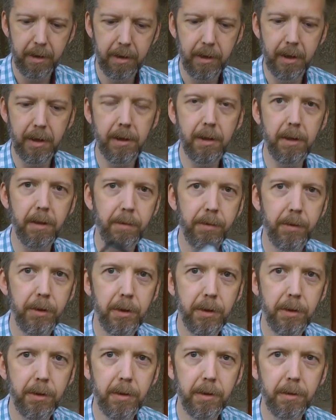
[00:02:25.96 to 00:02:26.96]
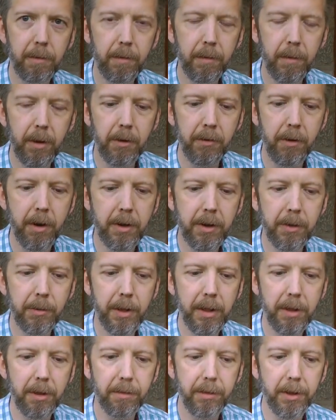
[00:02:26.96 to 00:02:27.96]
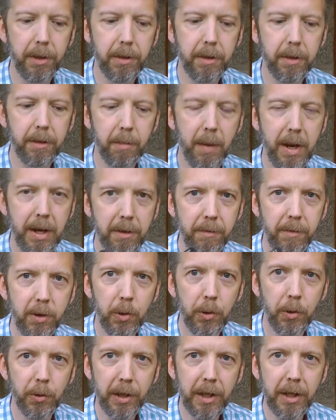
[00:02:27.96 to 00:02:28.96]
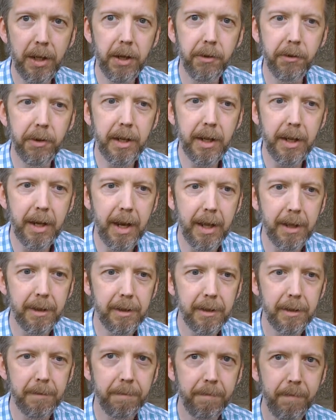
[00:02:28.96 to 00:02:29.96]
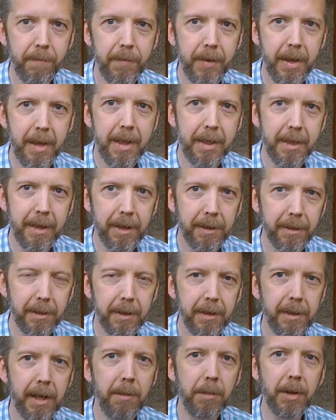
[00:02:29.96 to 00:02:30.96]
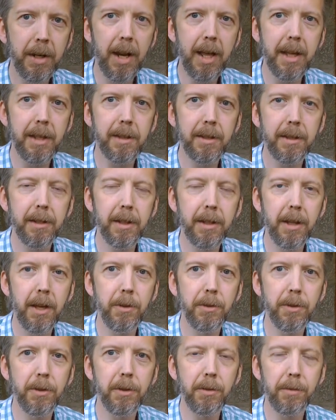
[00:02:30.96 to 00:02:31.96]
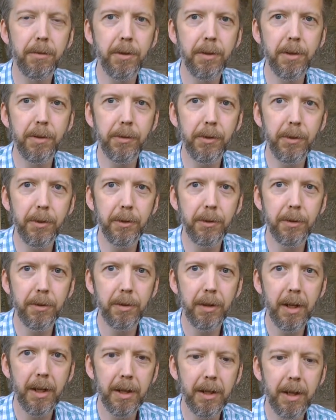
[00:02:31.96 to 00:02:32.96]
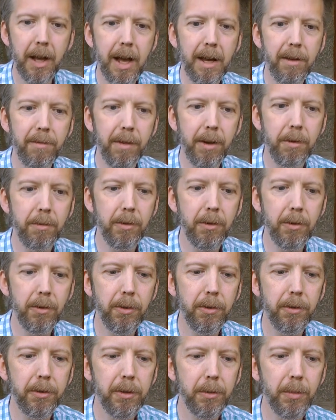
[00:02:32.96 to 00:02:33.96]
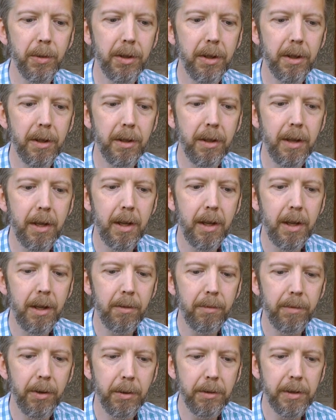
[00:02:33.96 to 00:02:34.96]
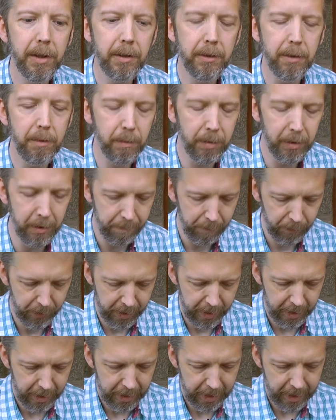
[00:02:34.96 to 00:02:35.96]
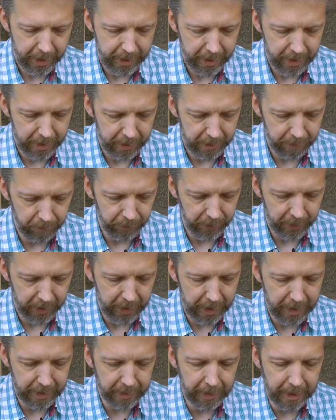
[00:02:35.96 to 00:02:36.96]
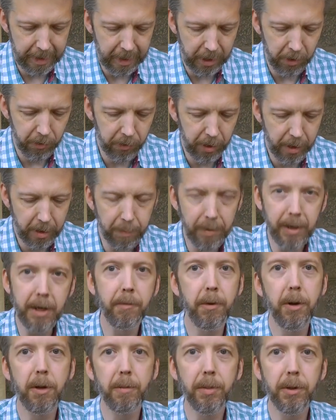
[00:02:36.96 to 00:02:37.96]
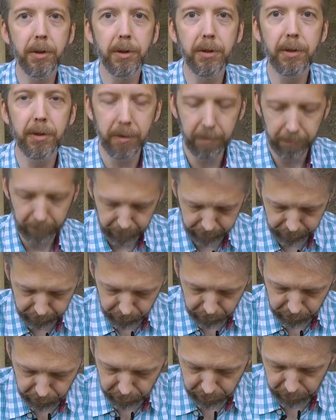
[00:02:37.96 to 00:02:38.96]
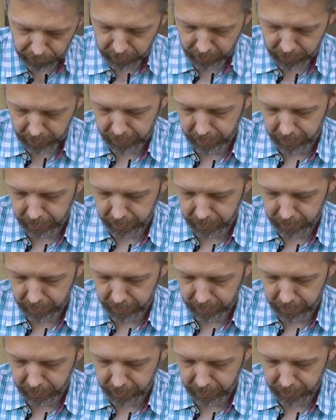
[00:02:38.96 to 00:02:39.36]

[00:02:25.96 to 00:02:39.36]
these are the first graduated filters made of Corning Gorilla Glass. That's the same glass that goes on the front of your iPhone or some other phone systems. It's incredibly robust for